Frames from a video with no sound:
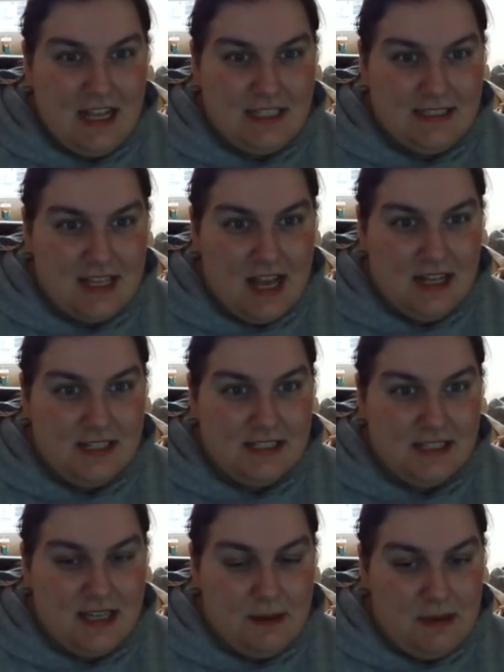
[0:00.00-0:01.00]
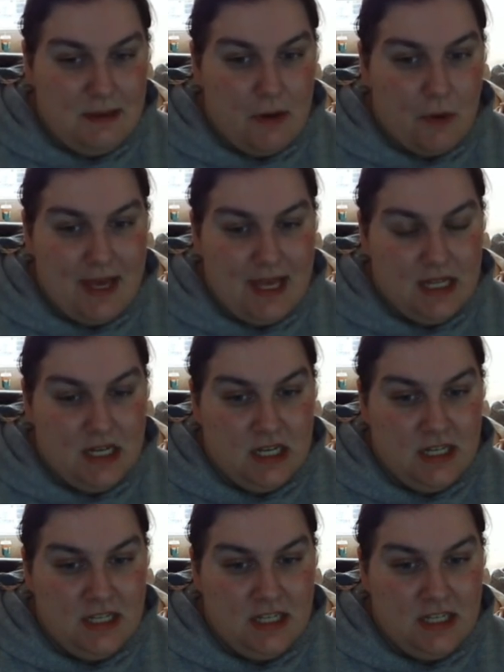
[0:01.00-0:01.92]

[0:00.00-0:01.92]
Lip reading: said amiibo in,